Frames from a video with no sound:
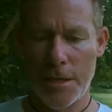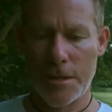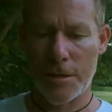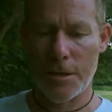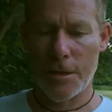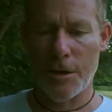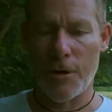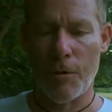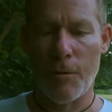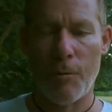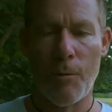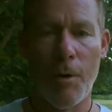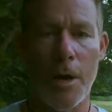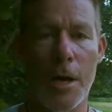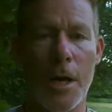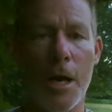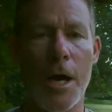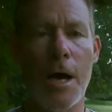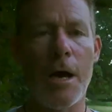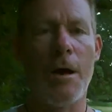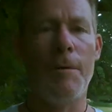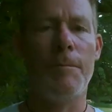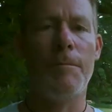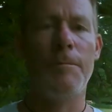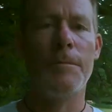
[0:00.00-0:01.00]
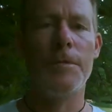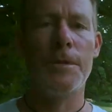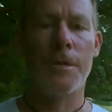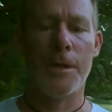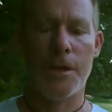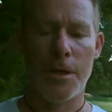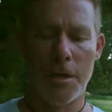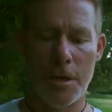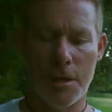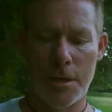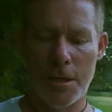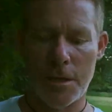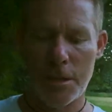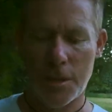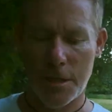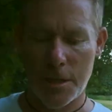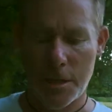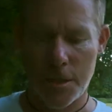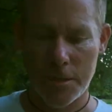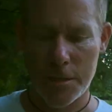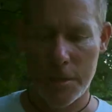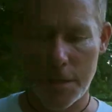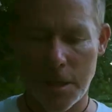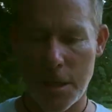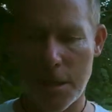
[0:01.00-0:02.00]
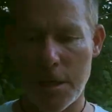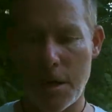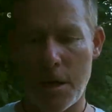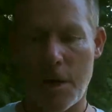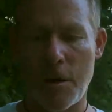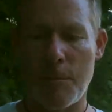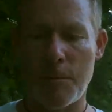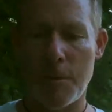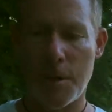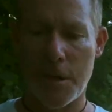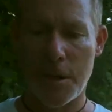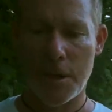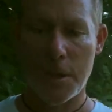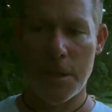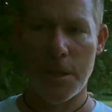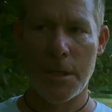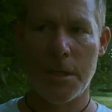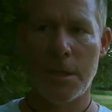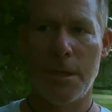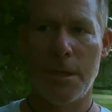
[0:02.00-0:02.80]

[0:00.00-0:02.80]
got one arm due to a sarcoma